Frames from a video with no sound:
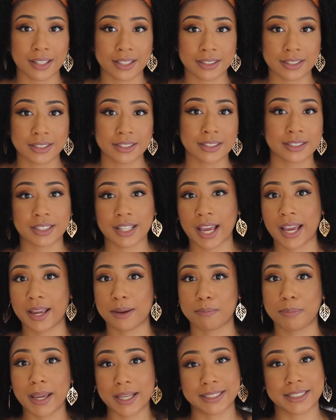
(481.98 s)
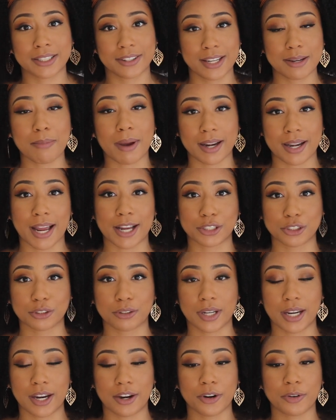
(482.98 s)
this is like basically my
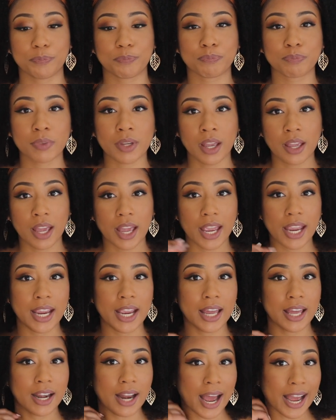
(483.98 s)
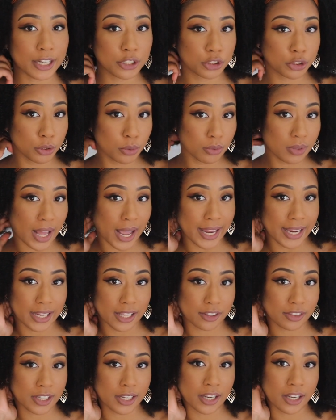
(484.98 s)
natural hair. And I do
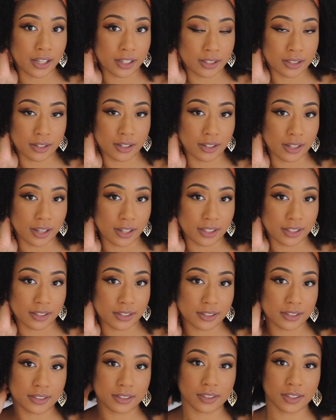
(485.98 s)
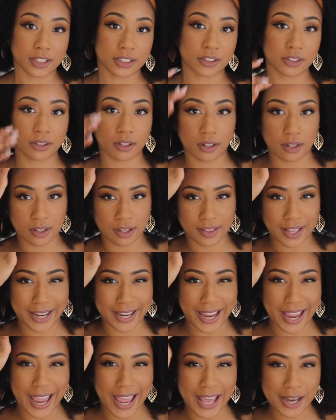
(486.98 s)
like the
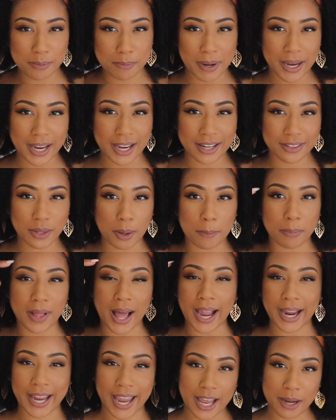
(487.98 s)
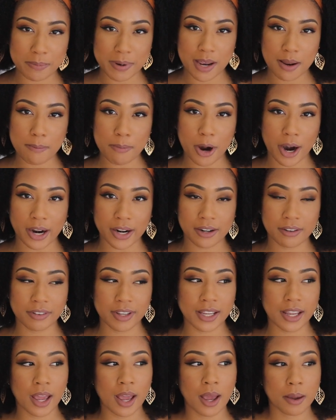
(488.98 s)
like headband, the black headband part of
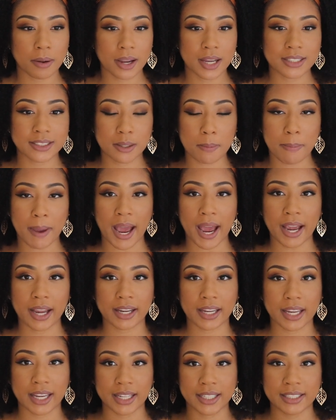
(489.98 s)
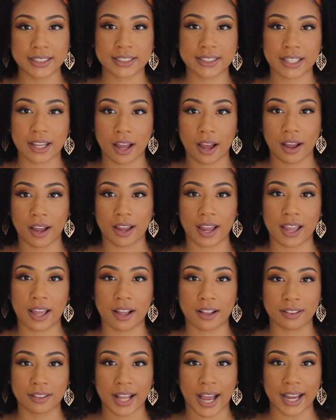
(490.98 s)
it, because the back is
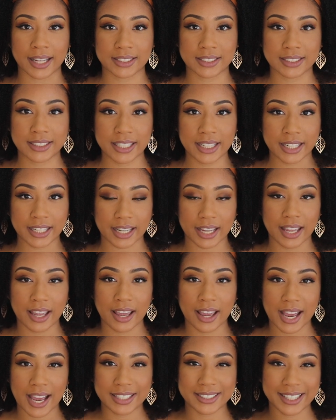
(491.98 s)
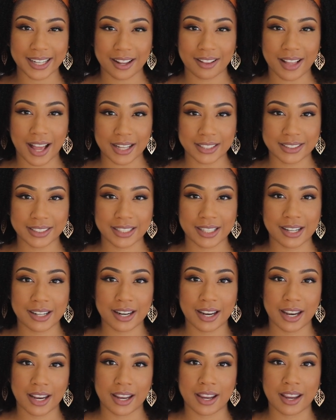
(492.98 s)
elastic, has like elastic in
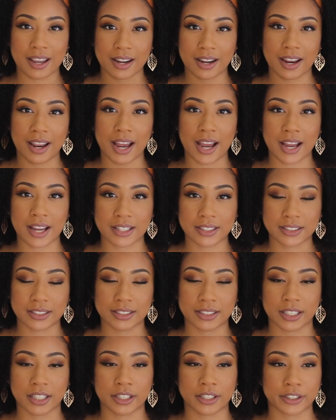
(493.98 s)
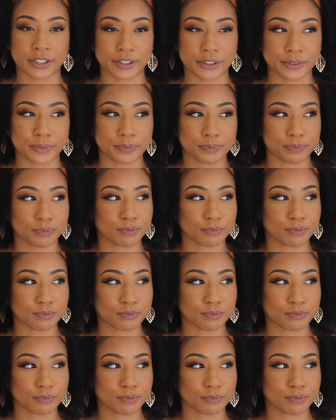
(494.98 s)
it, and it has the